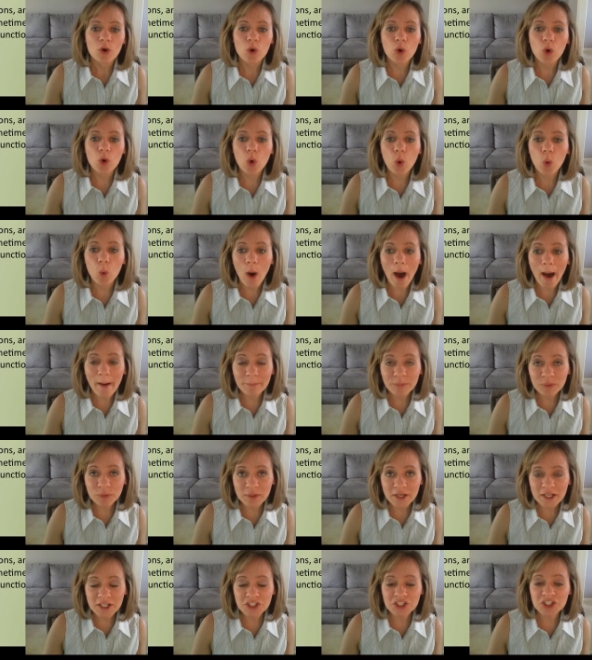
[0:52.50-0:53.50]

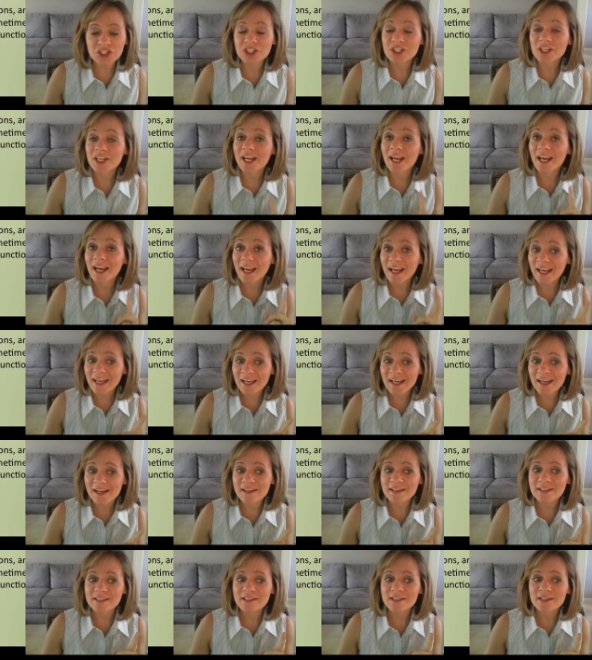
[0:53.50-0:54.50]
cooperation
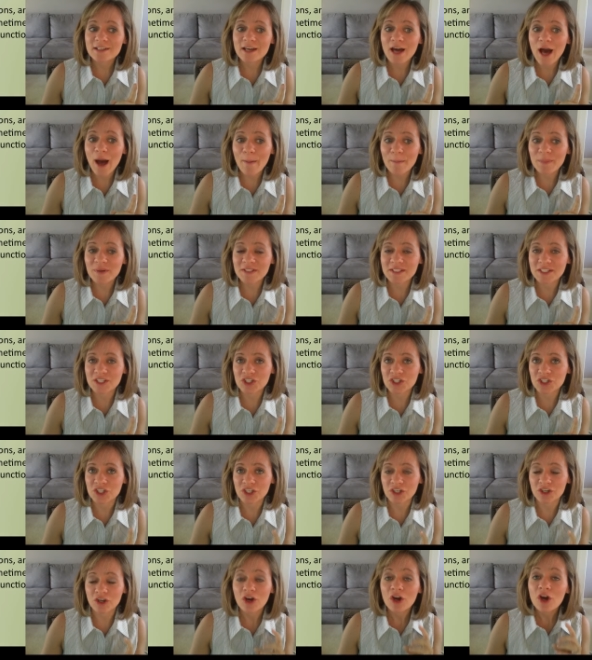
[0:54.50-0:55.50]
and
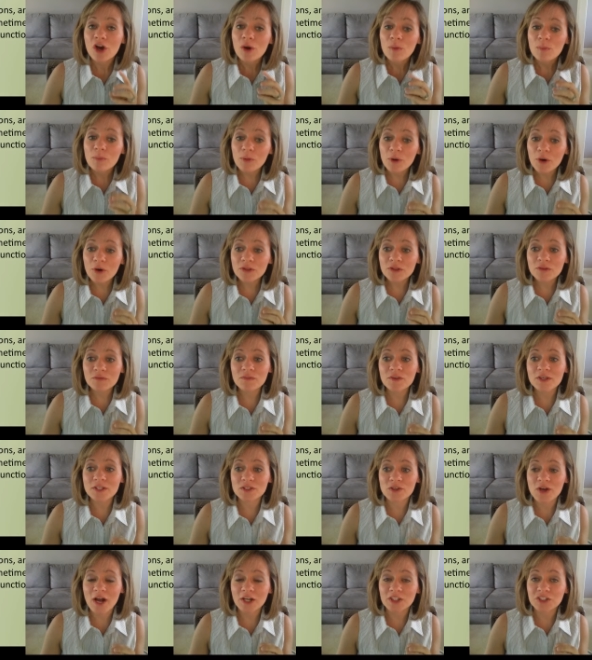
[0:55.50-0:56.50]
competition. Both of
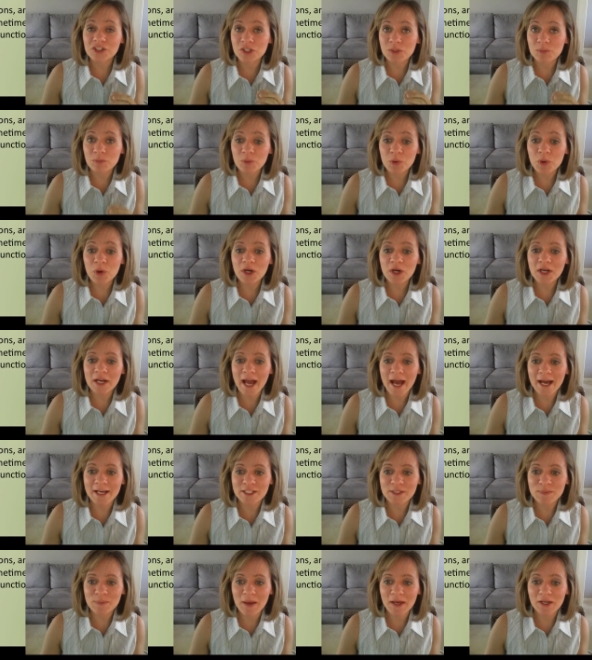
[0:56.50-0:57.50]
these are actually important
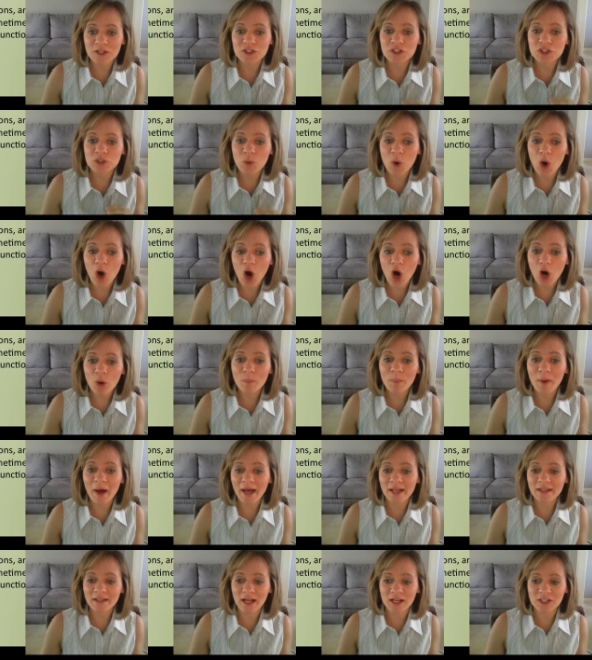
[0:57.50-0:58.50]
aspects to all
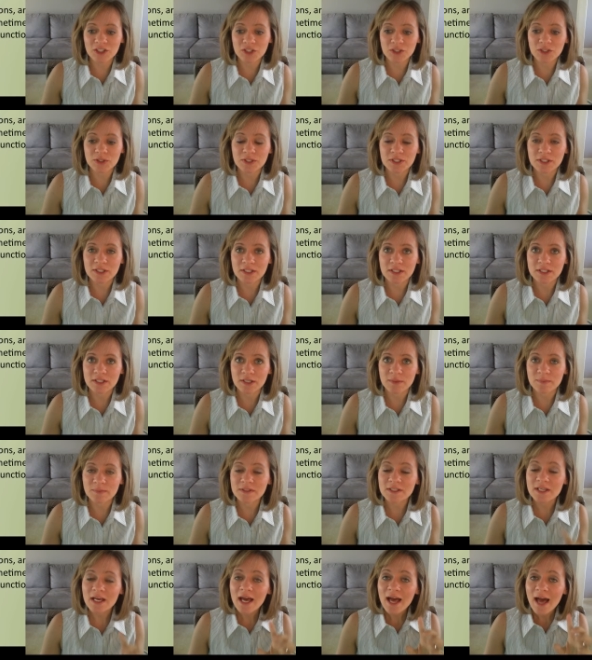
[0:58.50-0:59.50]
biological
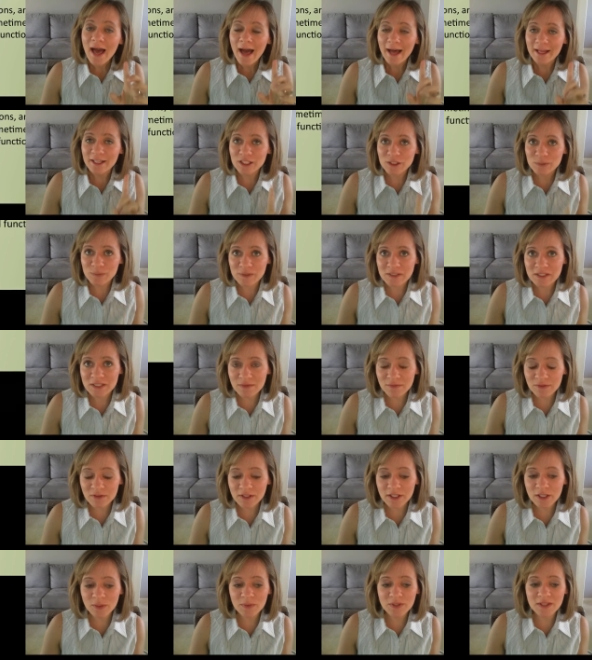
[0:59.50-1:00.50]
systems. And
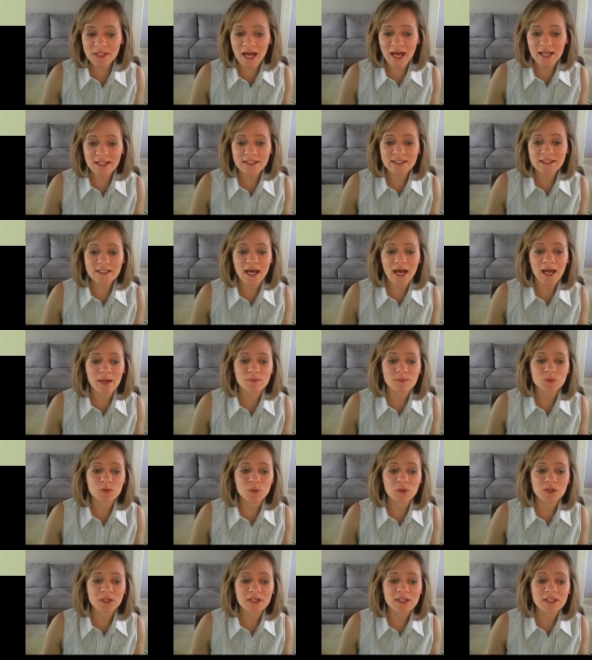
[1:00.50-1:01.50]
specifically with enzymes,
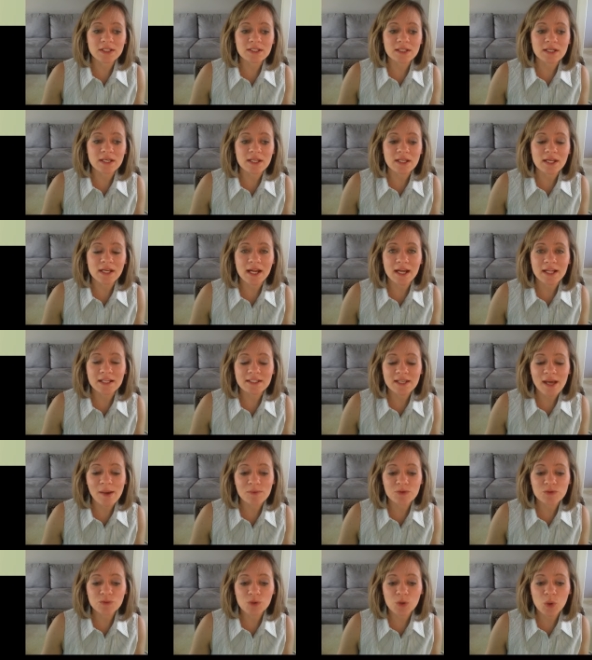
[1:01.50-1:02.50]
we're going to see that
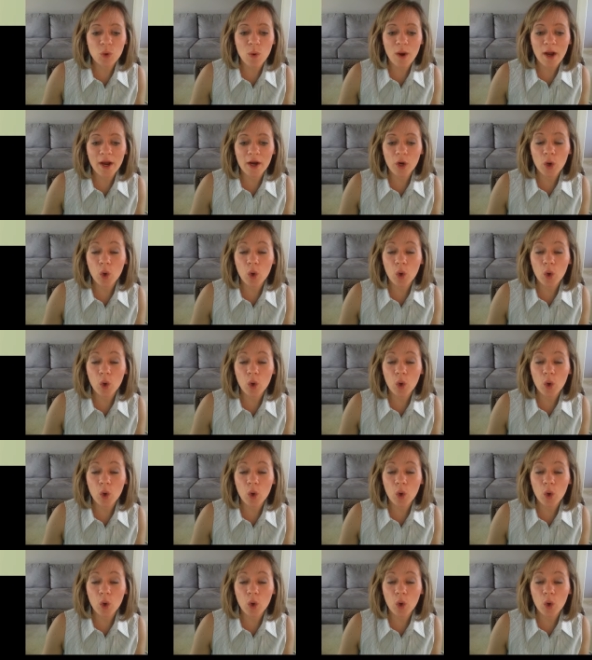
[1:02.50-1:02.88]
enzymes require